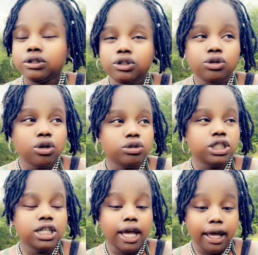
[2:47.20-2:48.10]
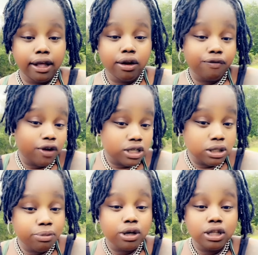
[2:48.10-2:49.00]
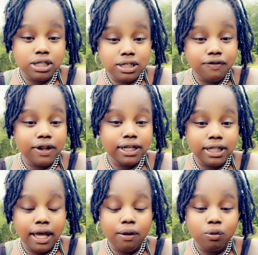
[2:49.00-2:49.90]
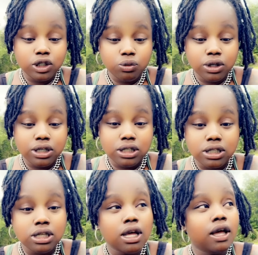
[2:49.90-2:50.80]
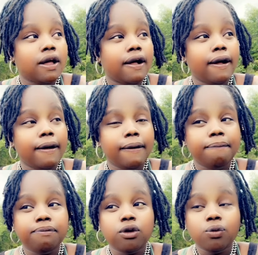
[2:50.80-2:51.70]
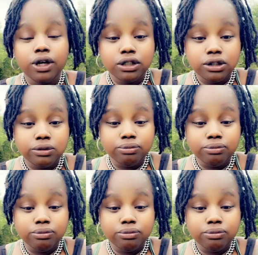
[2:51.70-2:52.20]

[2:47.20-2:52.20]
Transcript: you know she had foster brother and stuff like that, which was um, the real